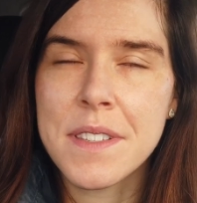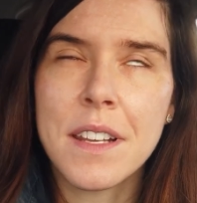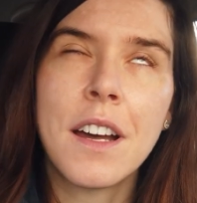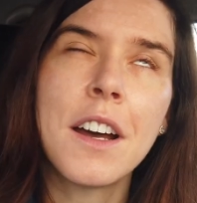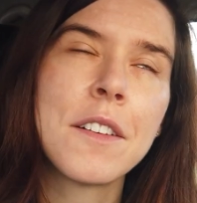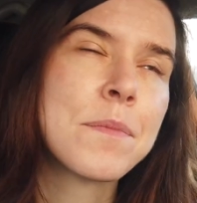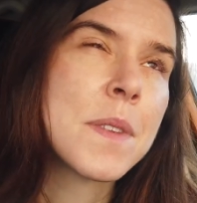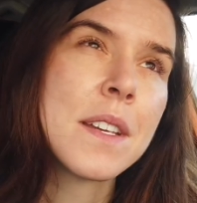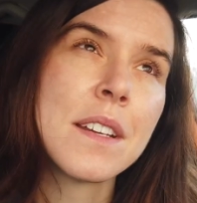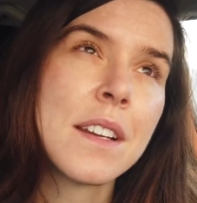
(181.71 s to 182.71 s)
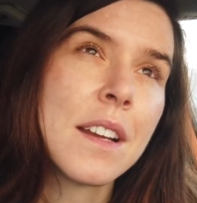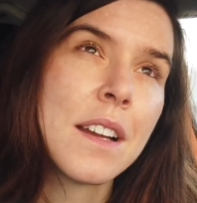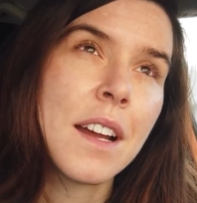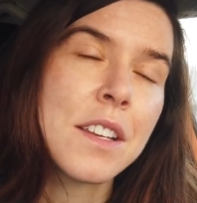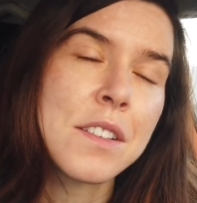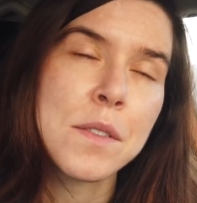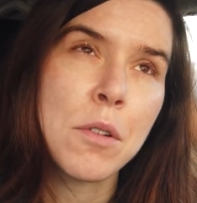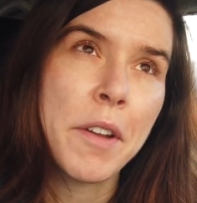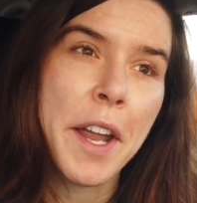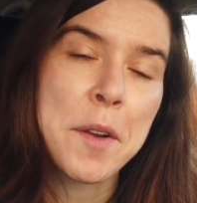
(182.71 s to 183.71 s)
that said, Oh, I just
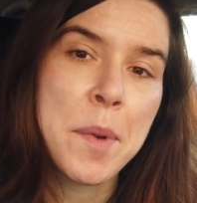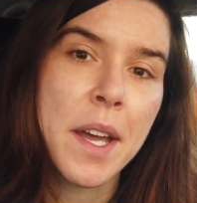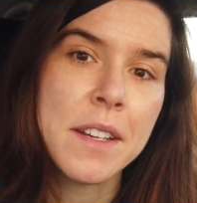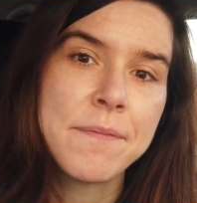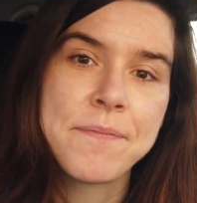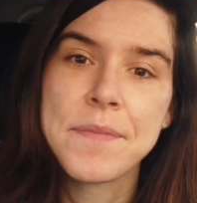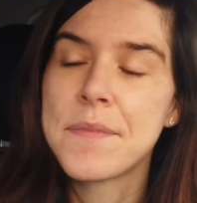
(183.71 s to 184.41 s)
rolled out of bed,